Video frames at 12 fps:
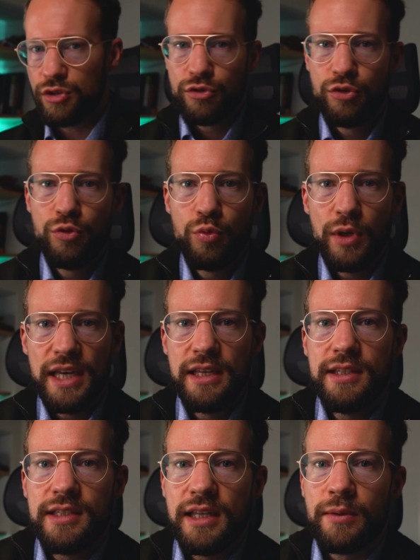are two
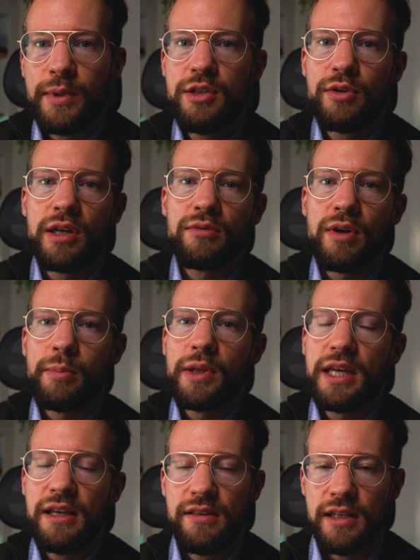ways in which you can
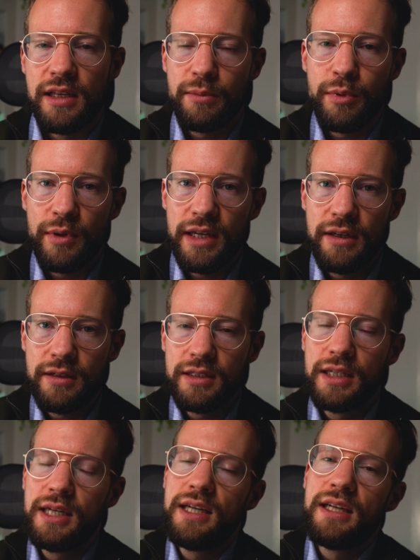replicate the in operator.